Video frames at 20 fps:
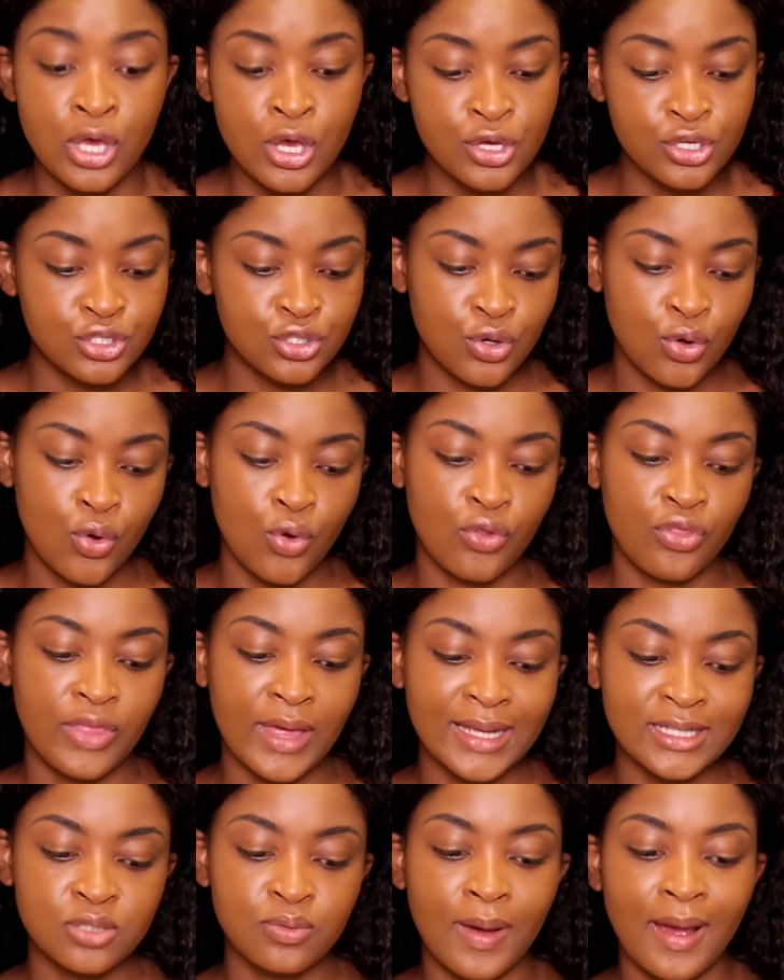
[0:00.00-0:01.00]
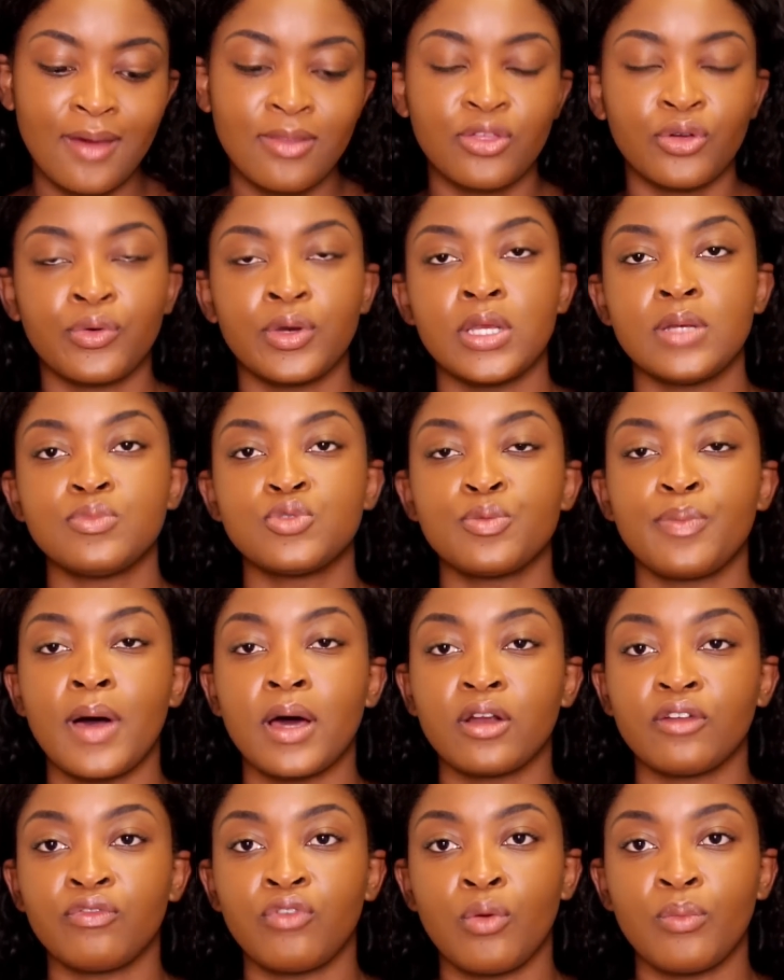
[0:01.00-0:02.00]
So that's why the cream to
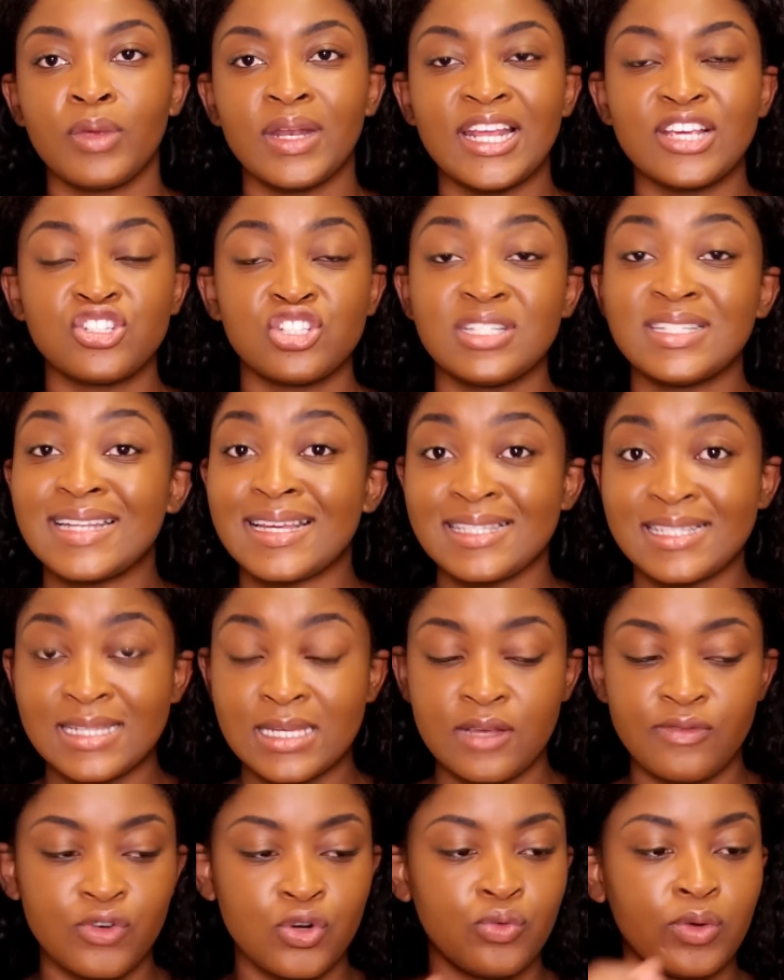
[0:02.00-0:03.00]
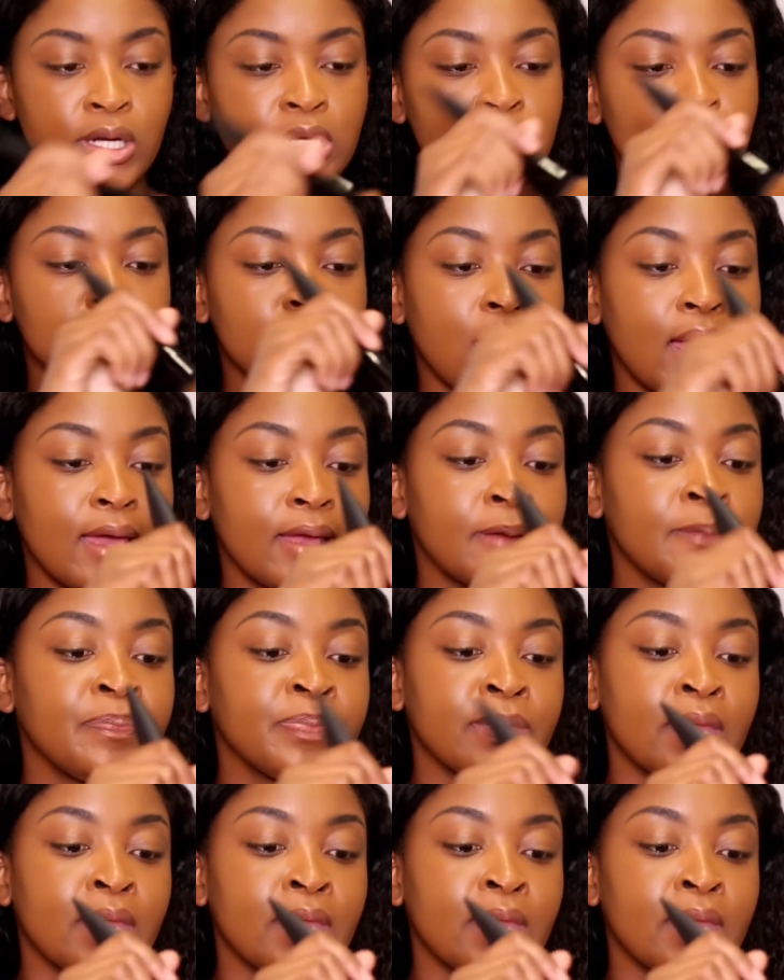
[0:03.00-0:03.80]
powder formulation doesn't even really dry.